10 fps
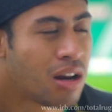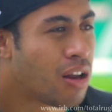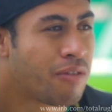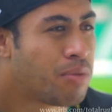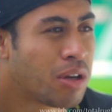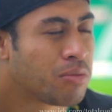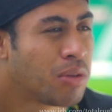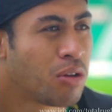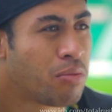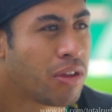I love playing with my
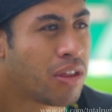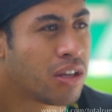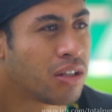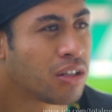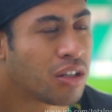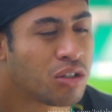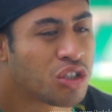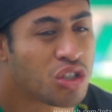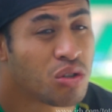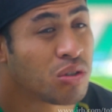little brother, and
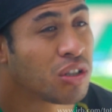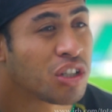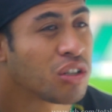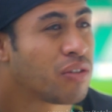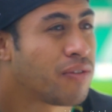just knowing that you got